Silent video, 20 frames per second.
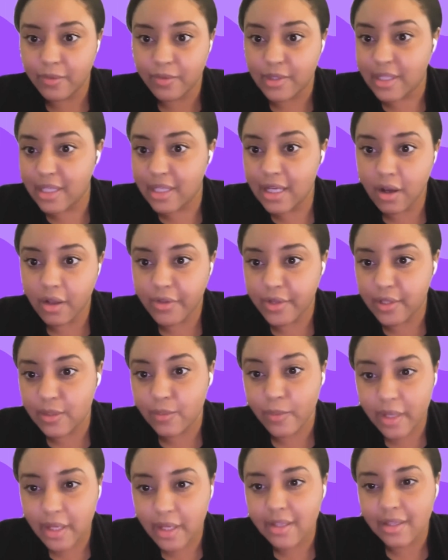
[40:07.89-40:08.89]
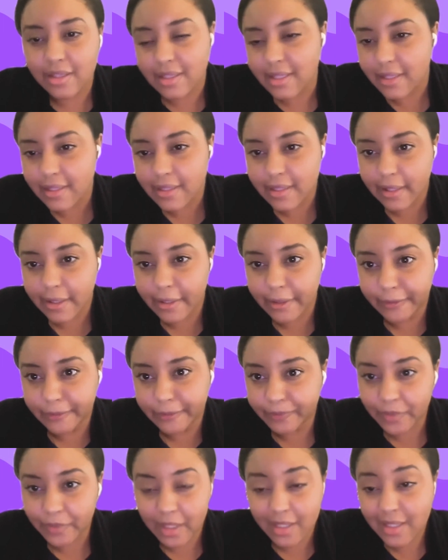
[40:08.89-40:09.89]
seeing all these wins.
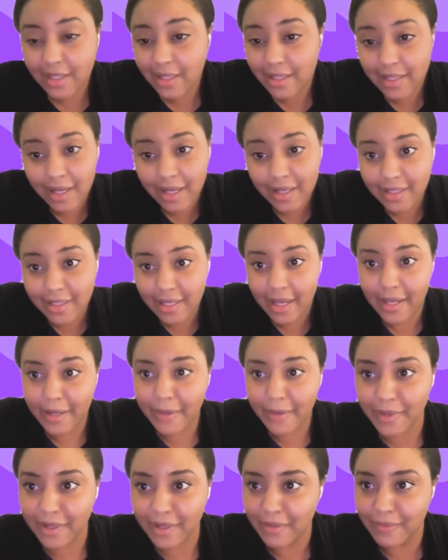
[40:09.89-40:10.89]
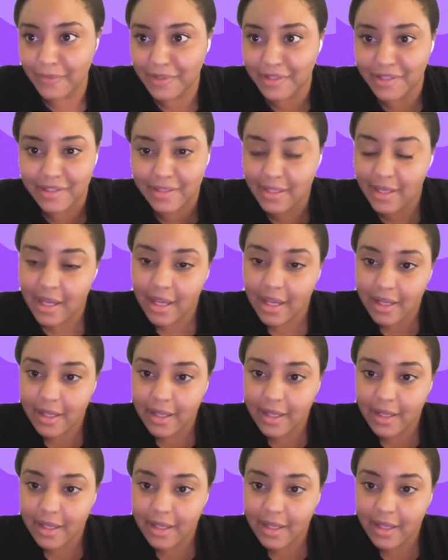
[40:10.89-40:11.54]
So it's an exciting time, and I'm just,